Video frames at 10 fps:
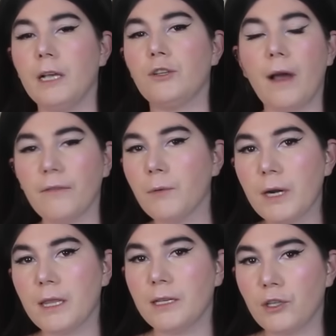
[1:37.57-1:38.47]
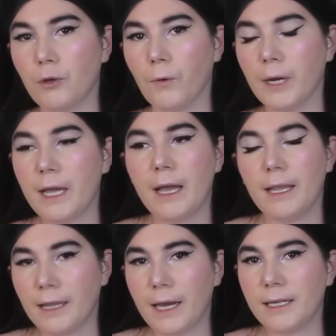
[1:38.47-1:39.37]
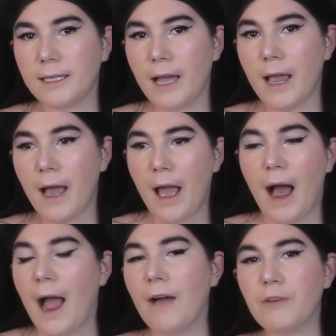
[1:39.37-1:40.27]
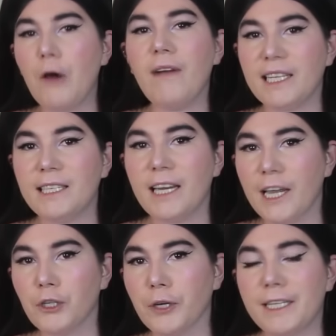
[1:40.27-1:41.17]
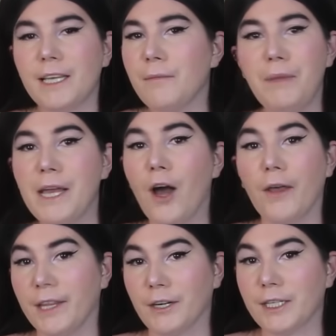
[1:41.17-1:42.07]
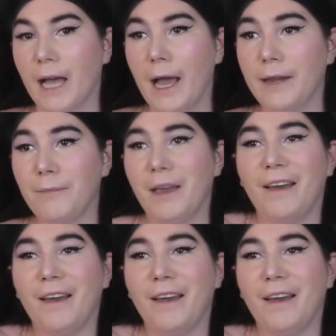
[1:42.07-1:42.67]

So everyone in the story, let us say, I have no vested interest in being on their side.